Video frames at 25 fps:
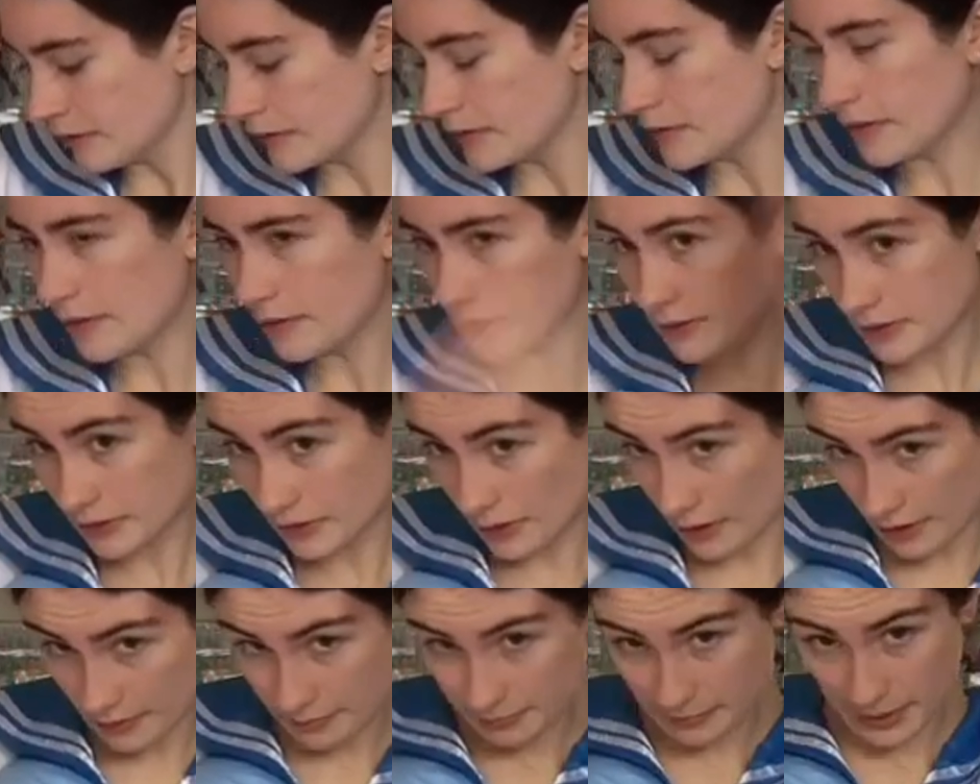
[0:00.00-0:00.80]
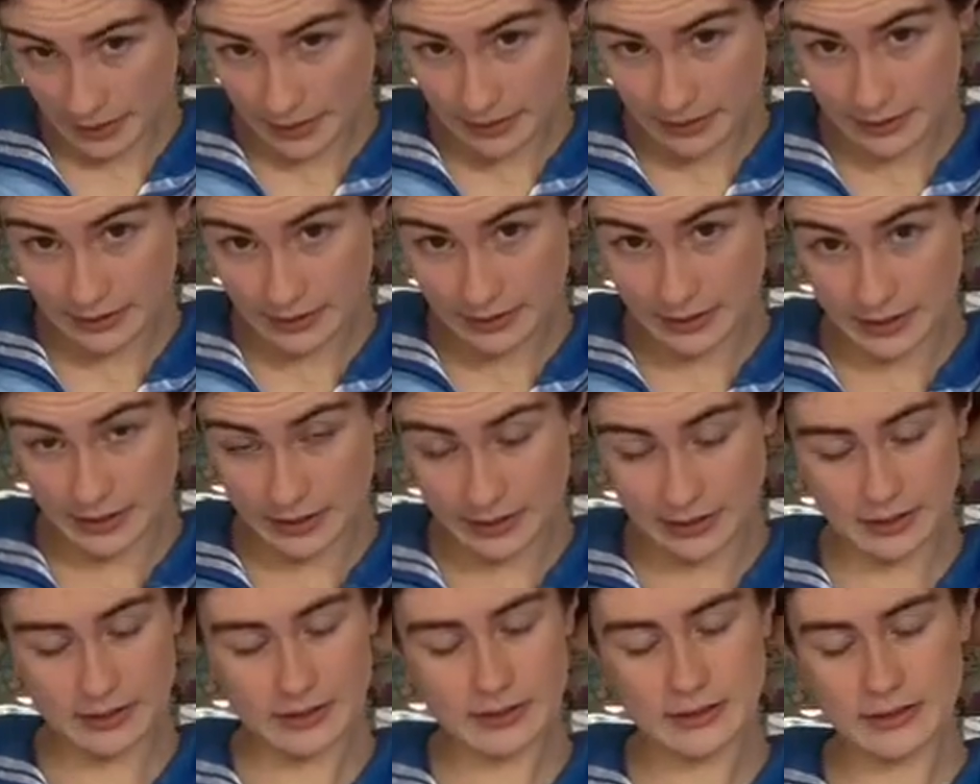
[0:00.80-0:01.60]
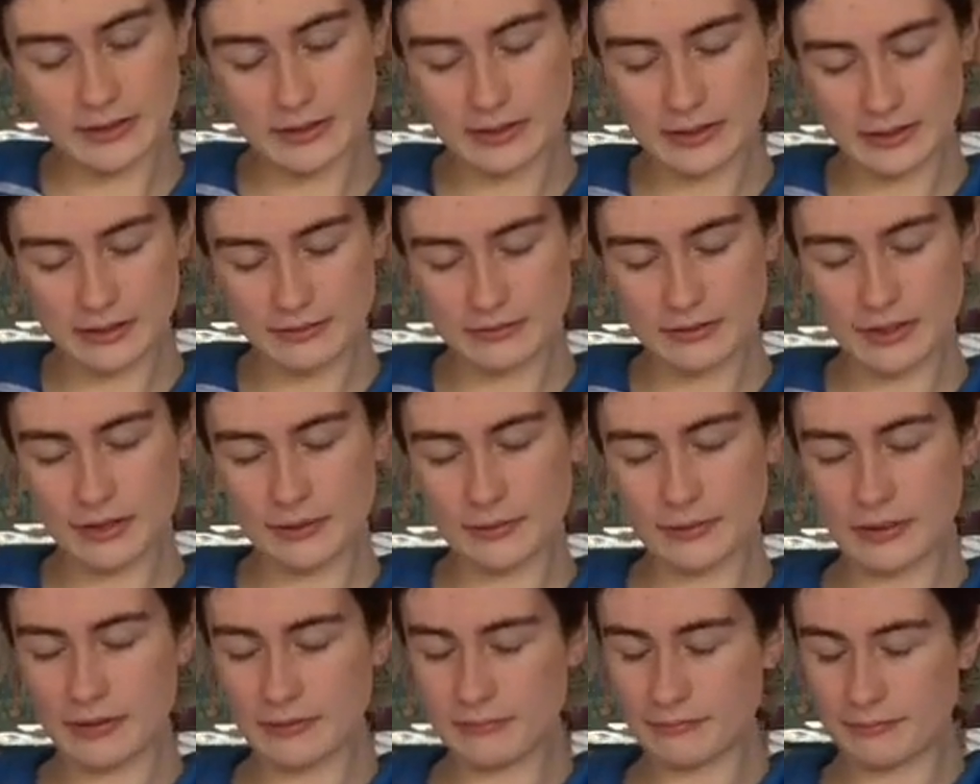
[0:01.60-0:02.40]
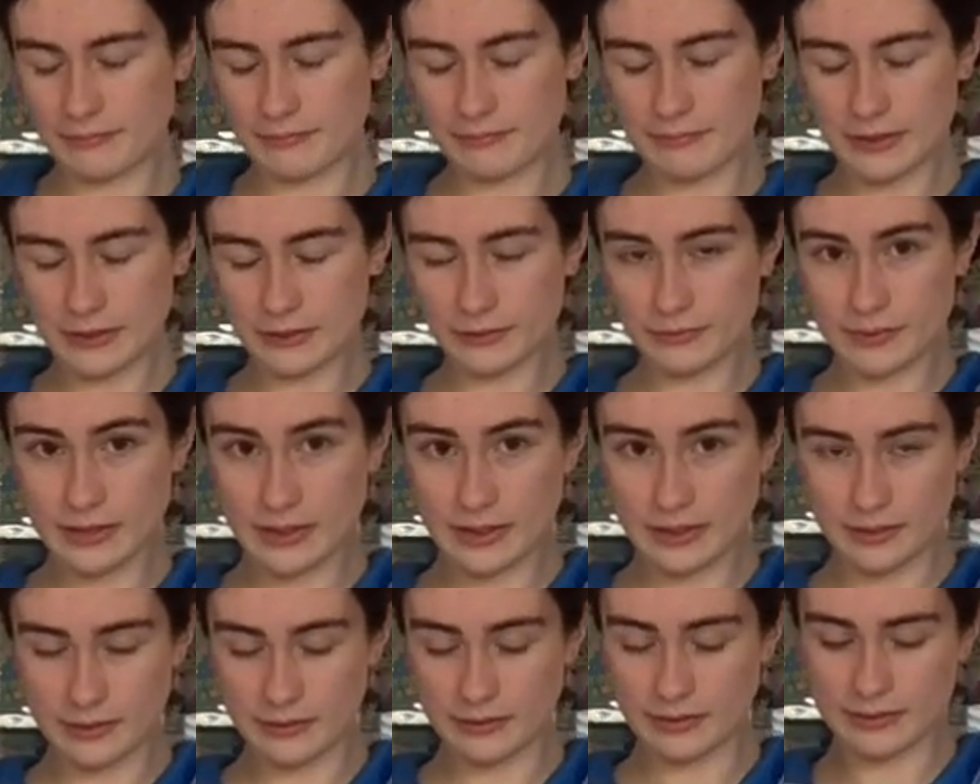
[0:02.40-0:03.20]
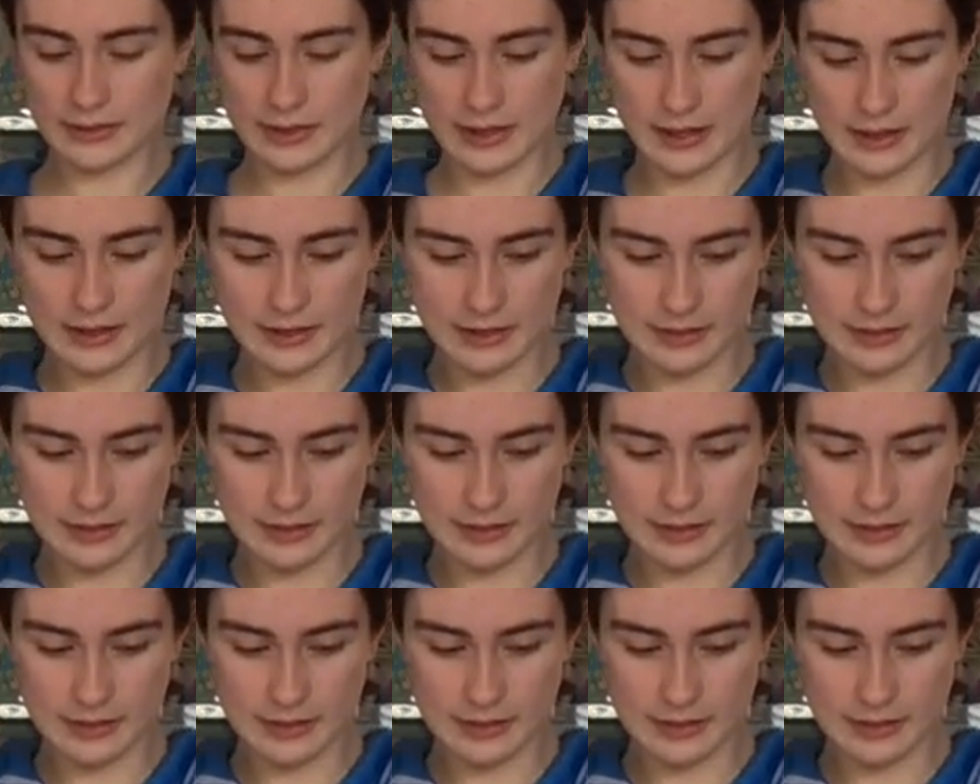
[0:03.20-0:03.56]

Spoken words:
Don't start back here, even though it feels really loose there,